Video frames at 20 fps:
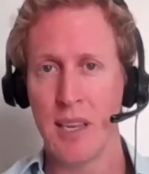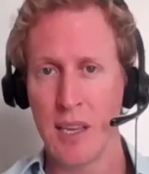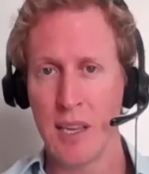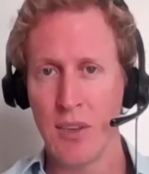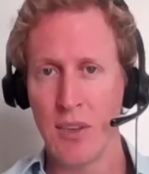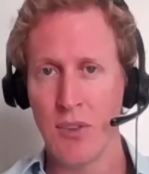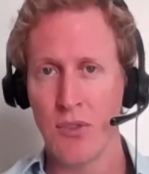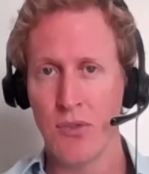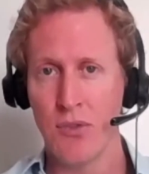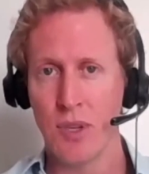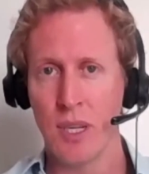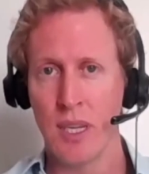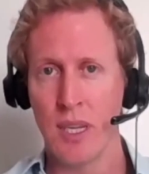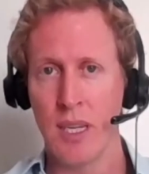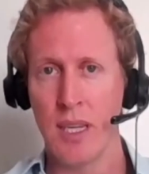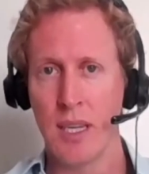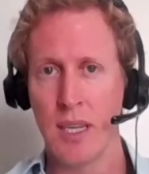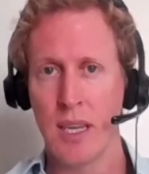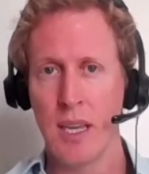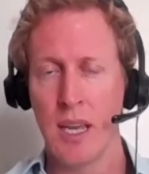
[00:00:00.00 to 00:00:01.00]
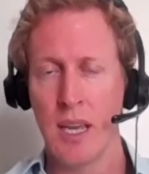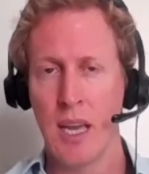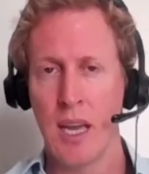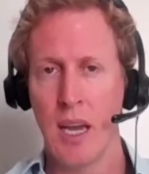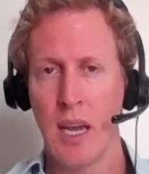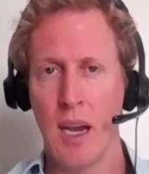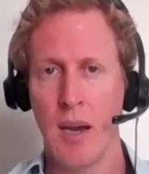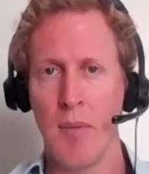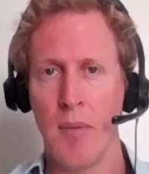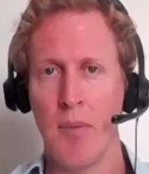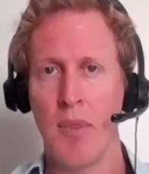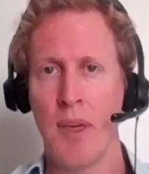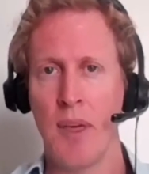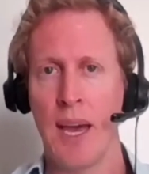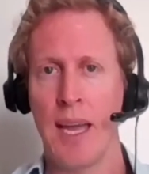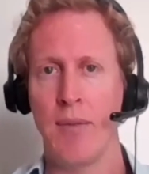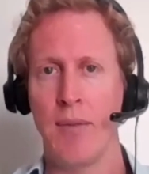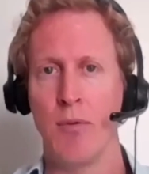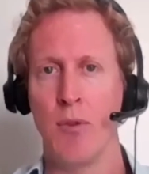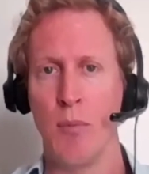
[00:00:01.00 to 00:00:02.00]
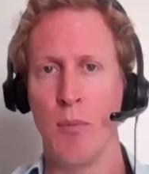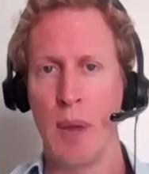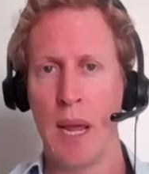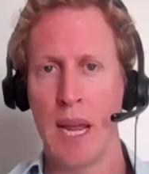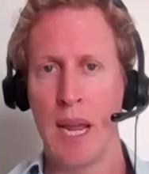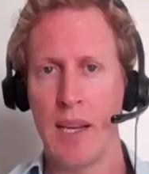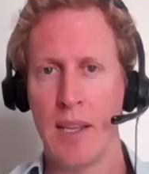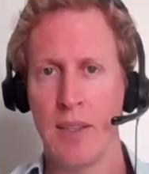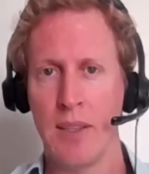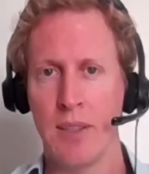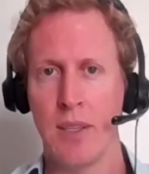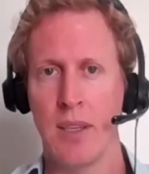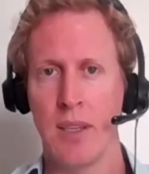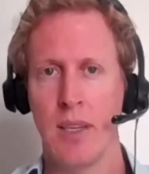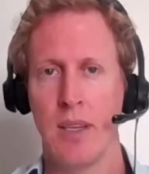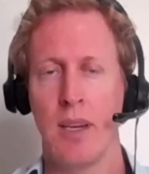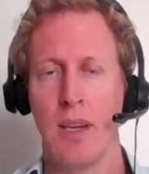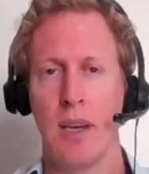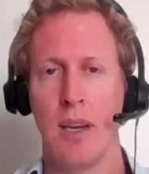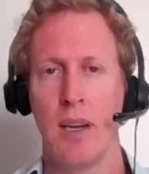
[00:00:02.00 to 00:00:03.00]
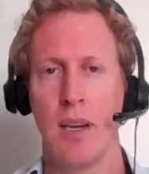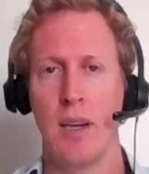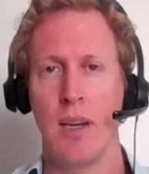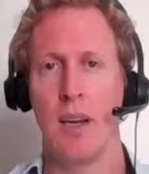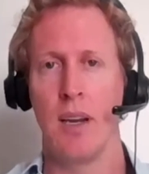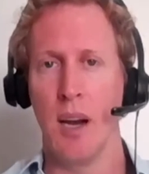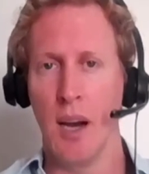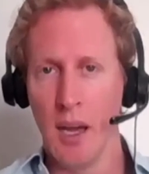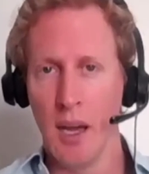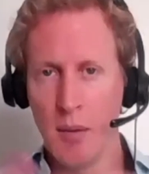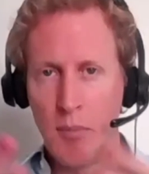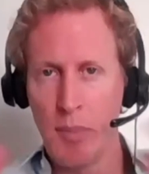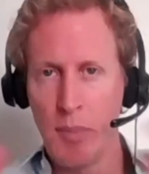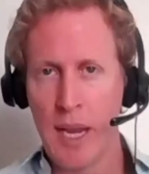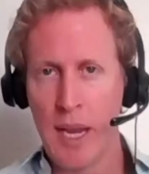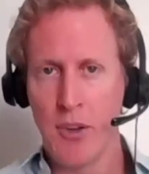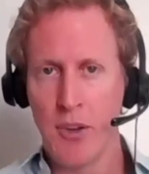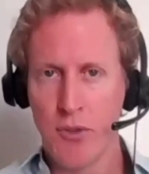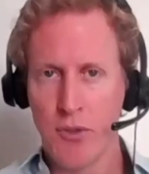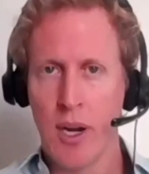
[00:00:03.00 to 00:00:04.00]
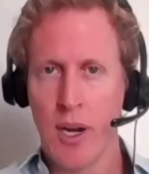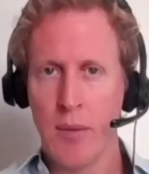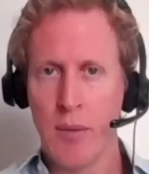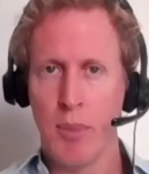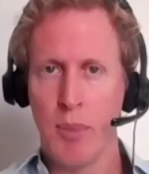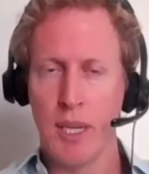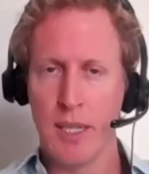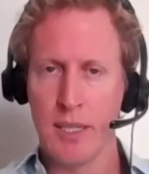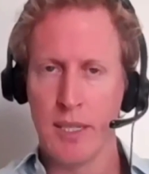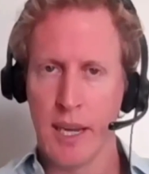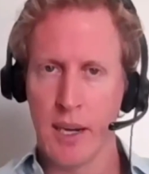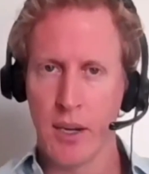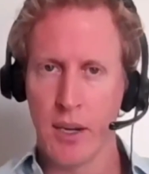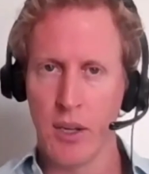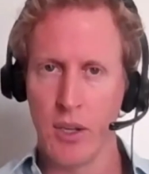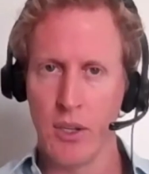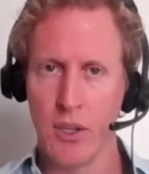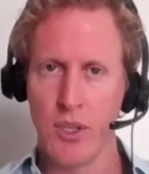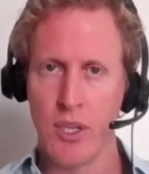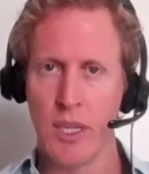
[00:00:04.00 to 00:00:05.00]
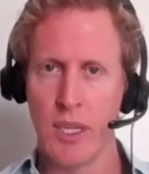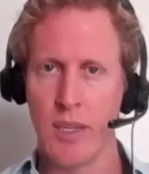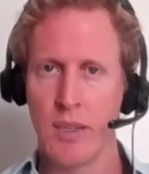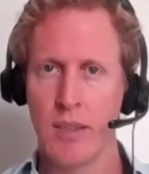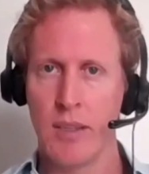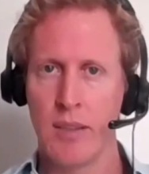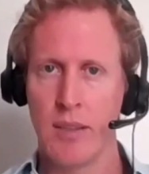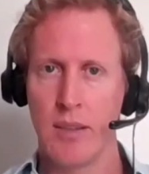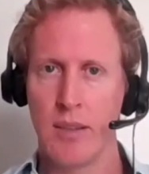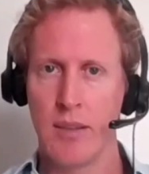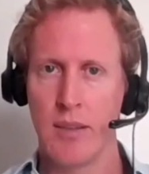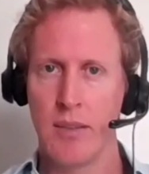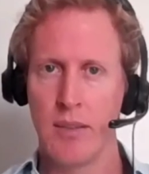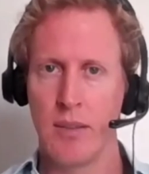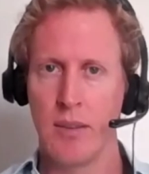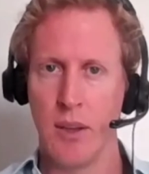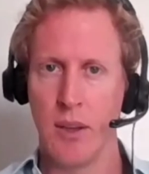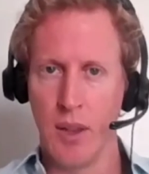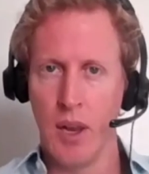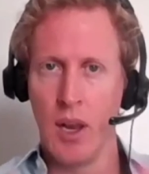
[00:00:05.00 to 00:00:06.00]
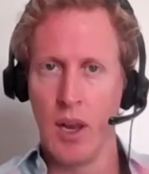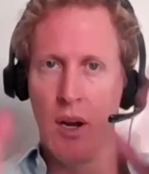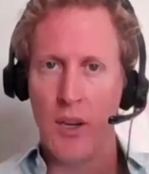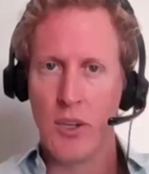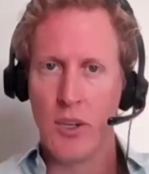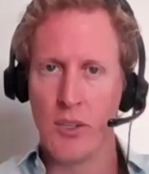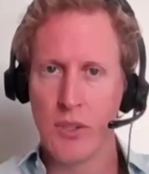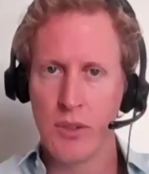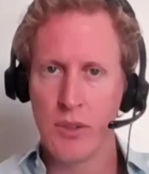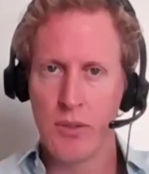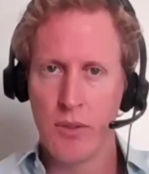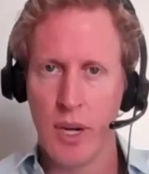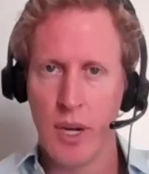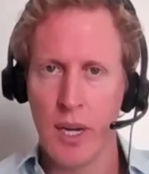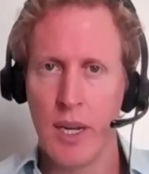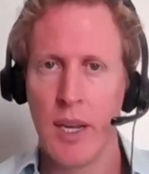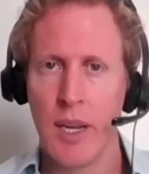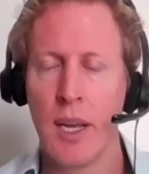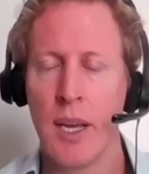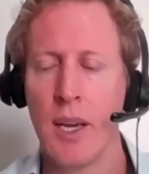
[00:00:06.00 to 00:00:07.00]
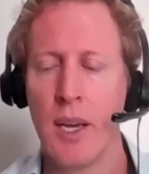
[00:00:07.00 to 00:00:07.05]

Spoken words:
industry that remains unpenetrated by technology on the large, right?